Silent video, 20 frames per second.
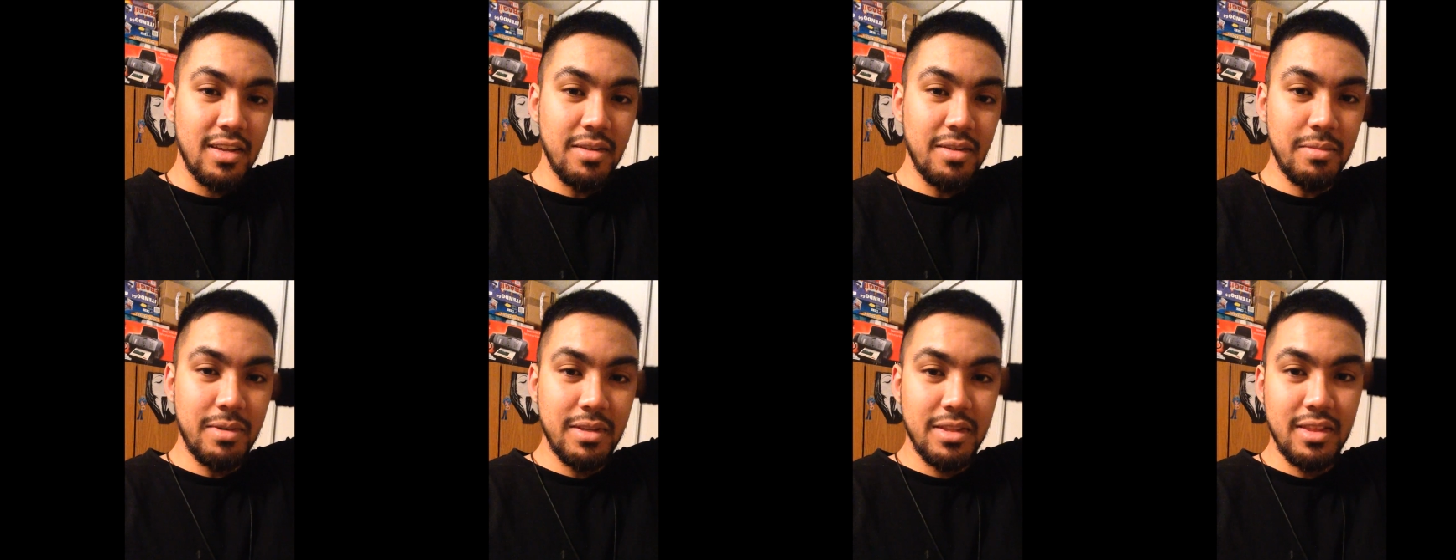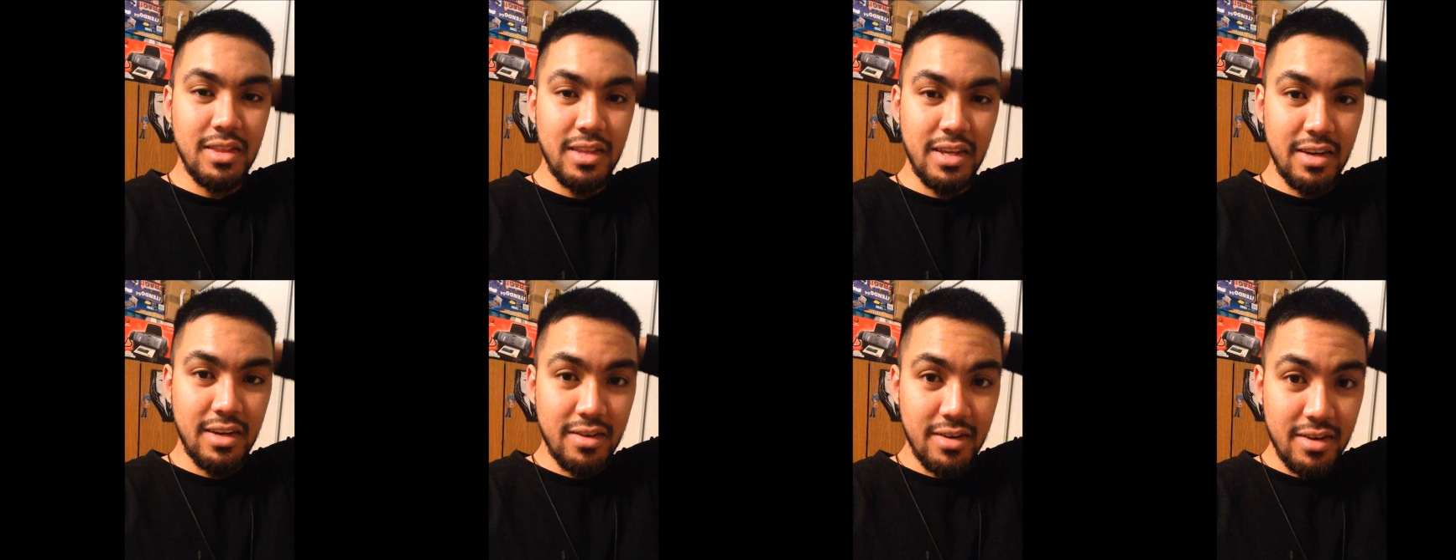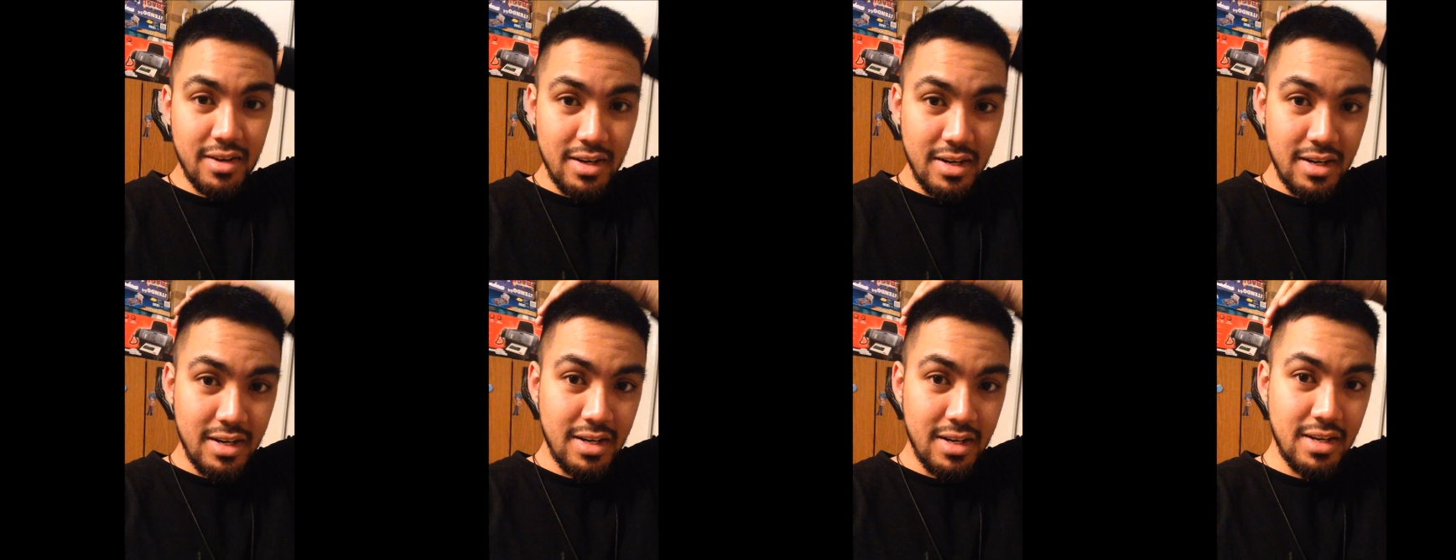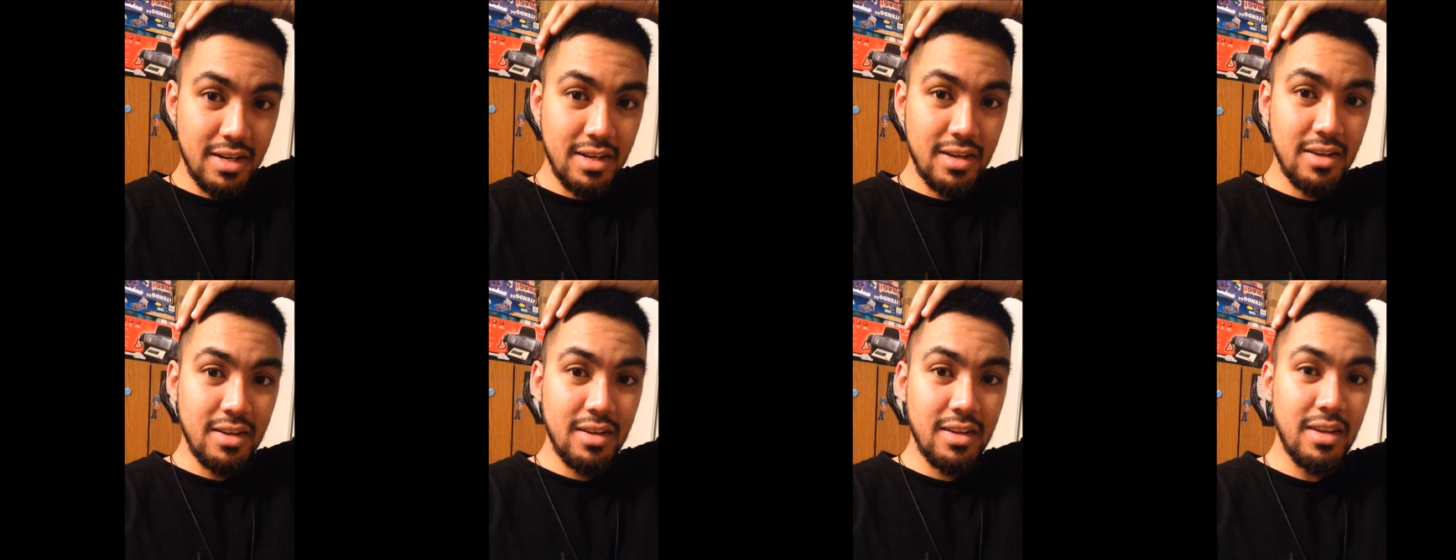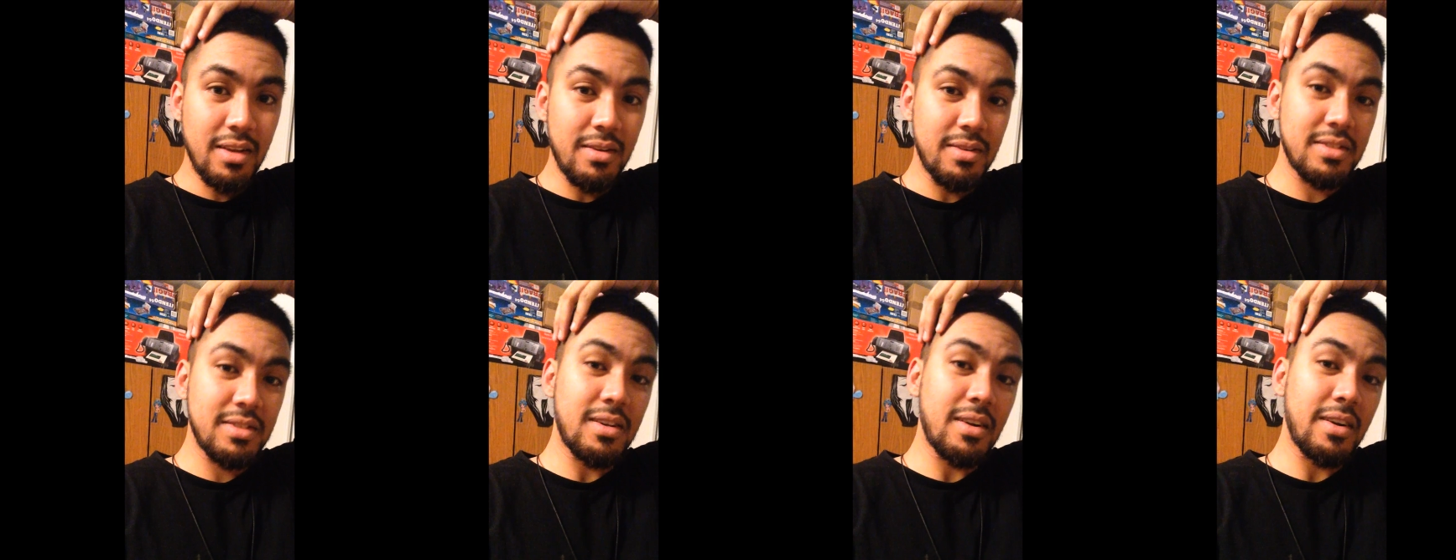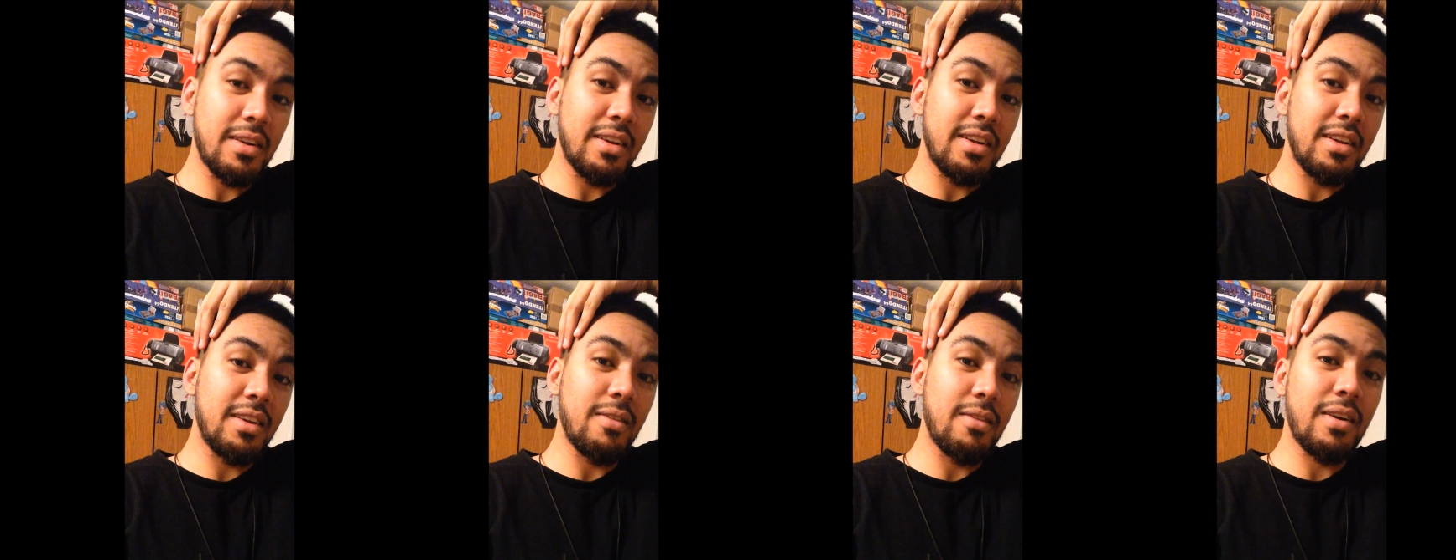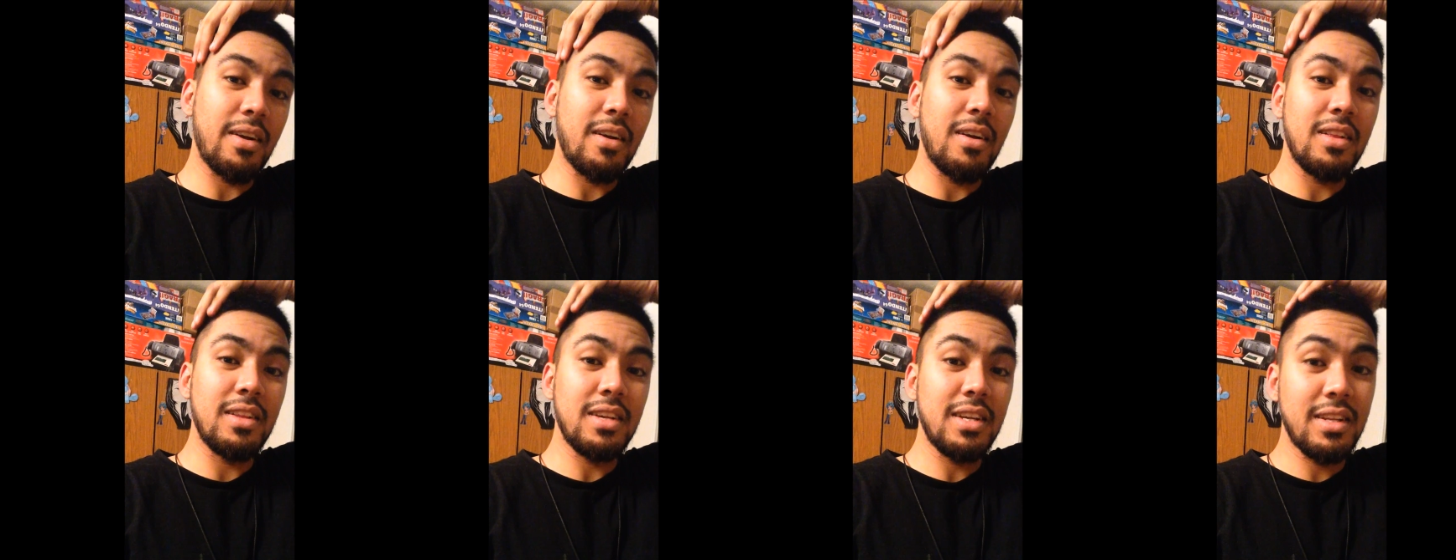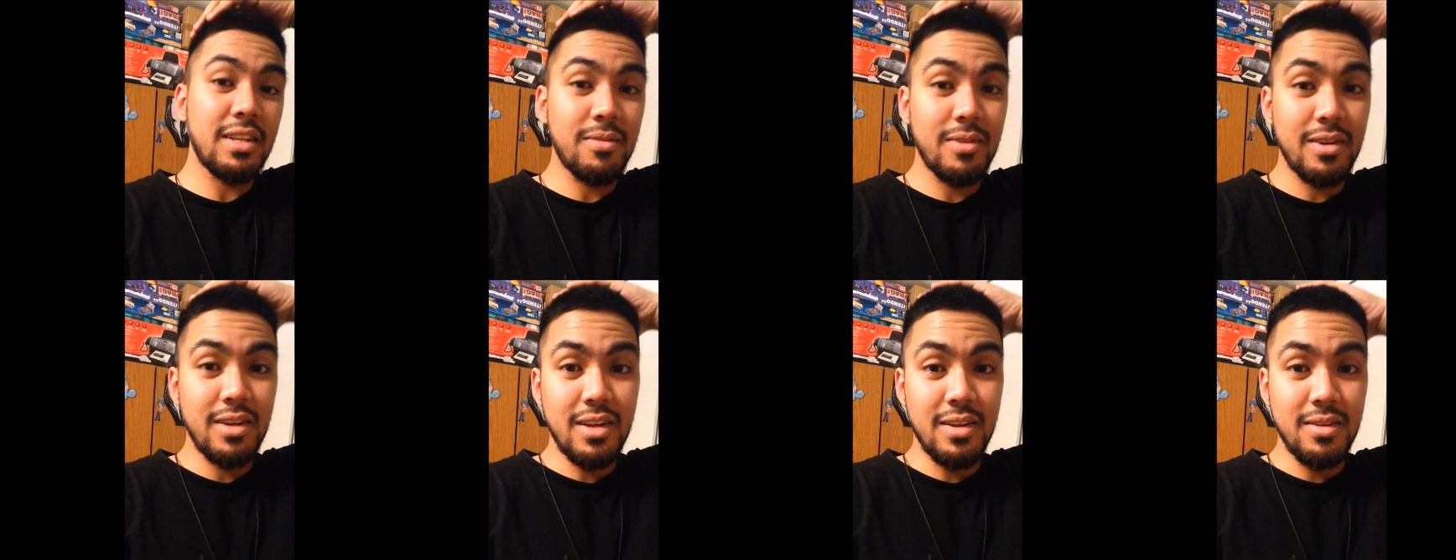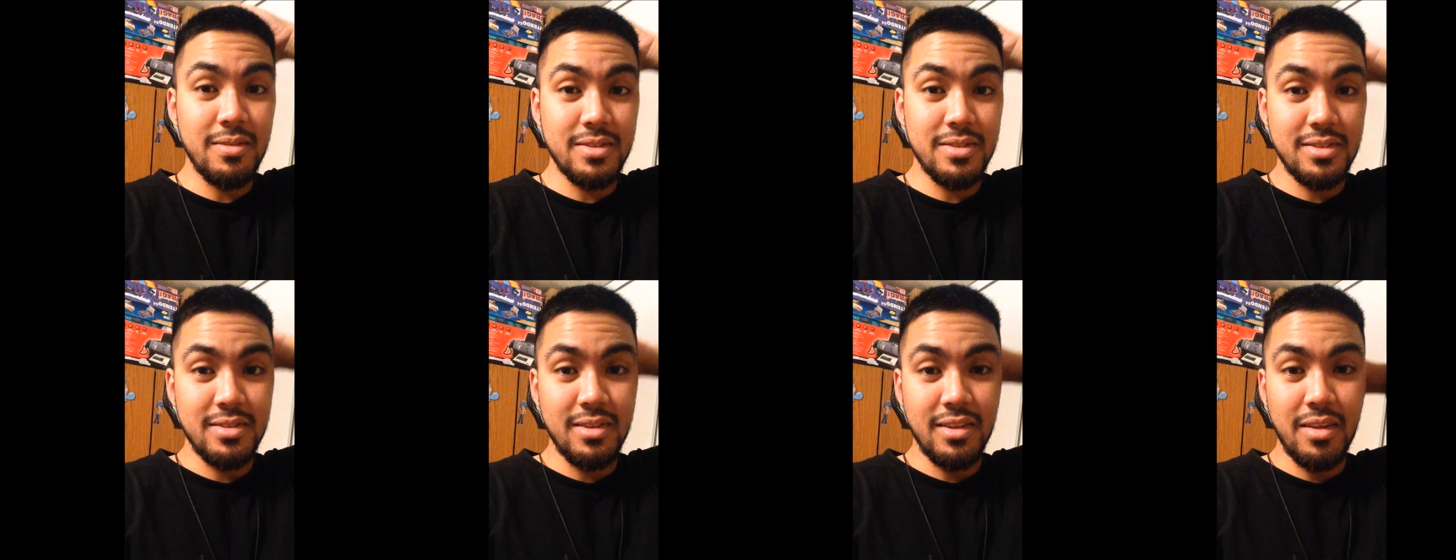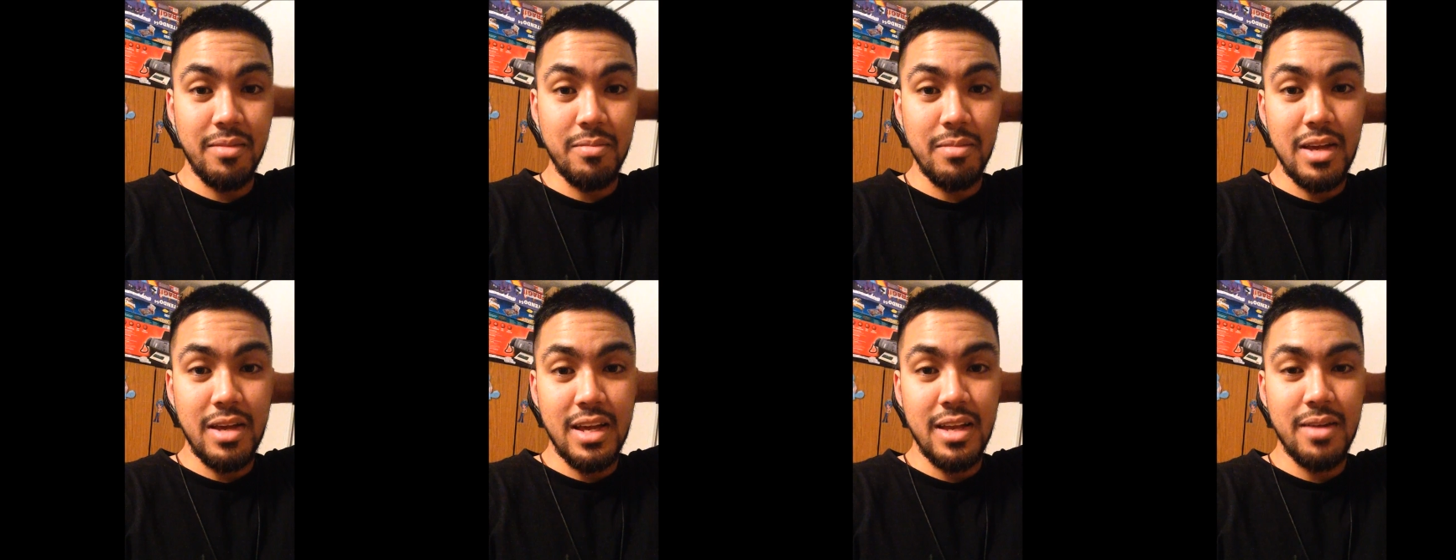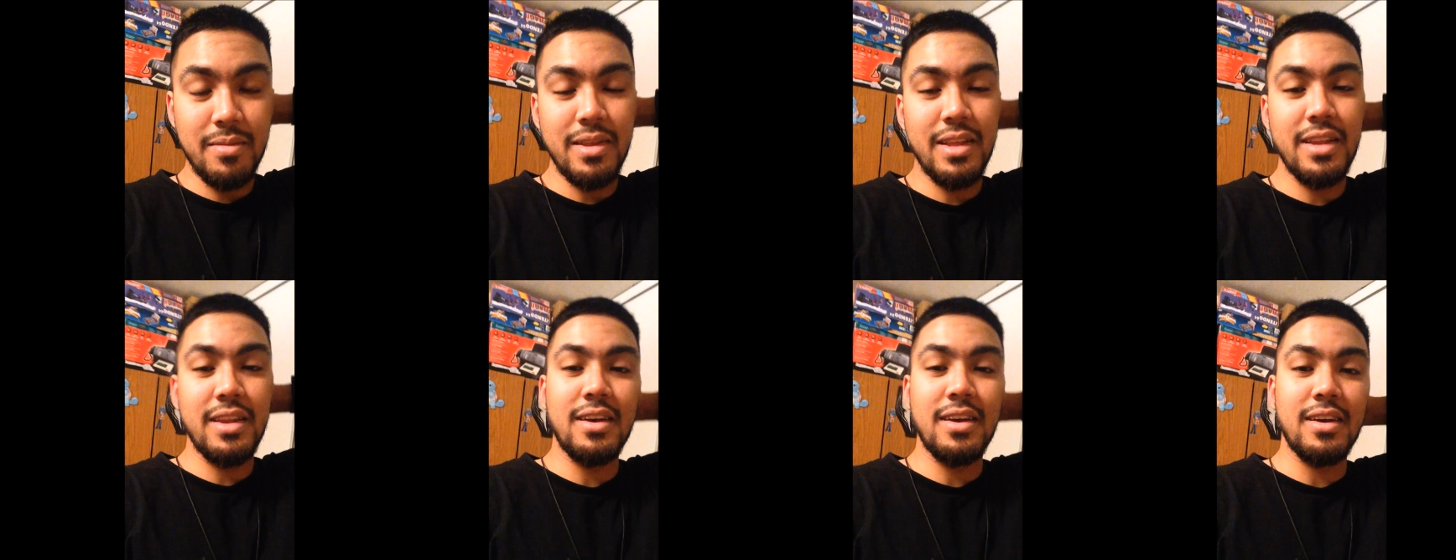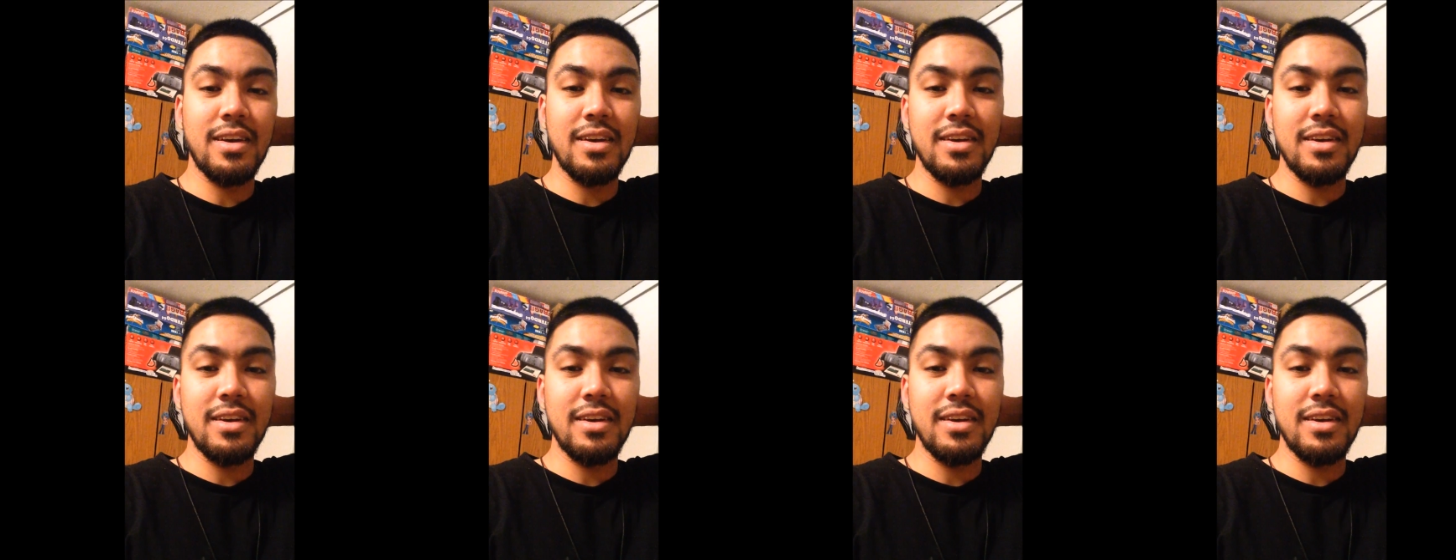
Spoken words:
a month later, it started growing all in and whatnot, it was looking bad, then,